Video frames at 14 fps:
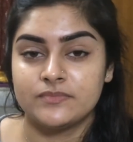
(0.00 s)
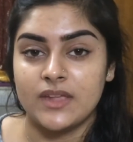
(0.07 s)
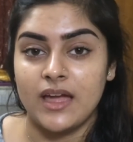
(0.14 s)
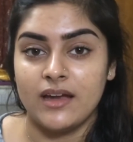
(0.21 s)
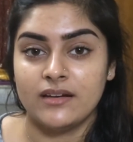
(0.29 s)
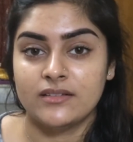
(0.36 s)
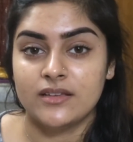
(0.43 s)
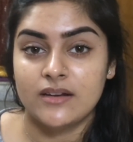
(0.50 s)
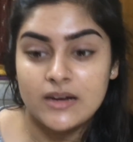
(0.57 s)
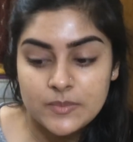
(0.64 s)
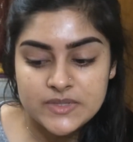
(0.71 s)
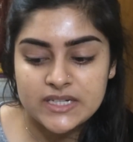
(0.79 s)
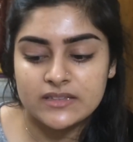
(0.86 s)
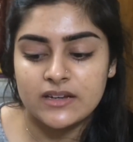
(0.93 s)
And the
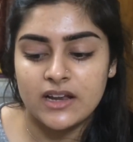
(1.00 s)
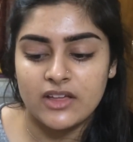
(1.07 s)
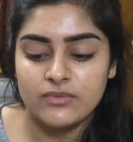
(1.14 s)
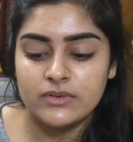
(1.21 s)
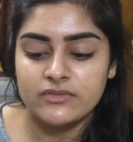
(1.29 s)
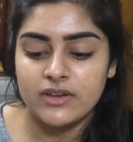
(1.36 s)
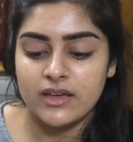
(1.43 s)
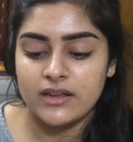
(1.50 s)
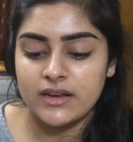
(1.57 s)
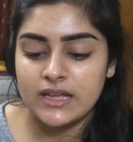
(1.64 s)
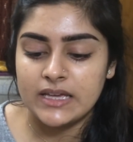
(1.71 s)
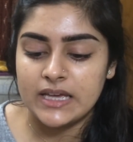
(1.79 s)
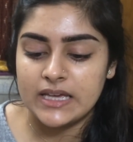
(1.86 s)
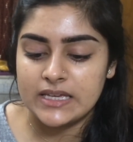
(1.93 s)
lipstick that I've been
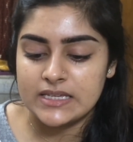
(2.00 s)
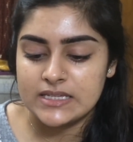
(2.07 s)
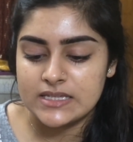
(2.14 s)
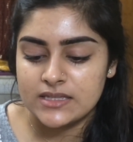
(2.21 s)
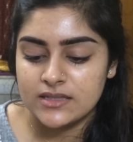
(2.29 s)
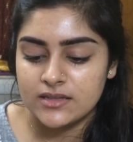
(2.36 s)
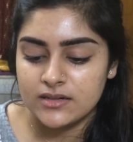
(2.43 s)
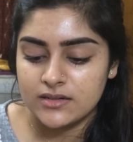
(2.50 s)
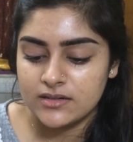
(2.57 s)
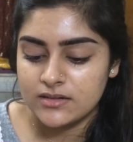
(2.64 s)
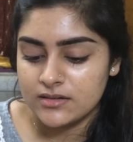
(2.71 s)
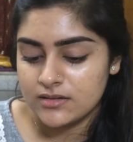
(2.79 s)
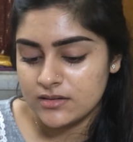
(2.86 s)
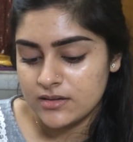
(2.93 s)
wearing is
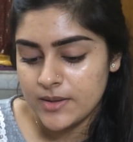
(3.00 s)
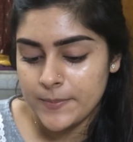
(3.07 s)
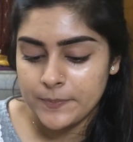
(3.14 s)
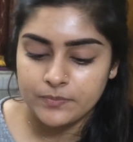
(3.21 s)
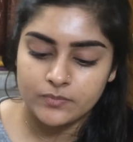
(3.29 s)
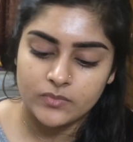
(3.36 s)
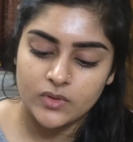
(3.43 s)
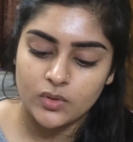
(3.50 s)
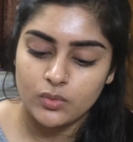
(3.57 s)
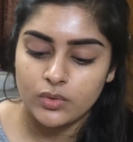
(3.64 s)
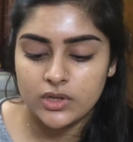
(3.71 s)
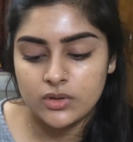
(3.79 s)
the, what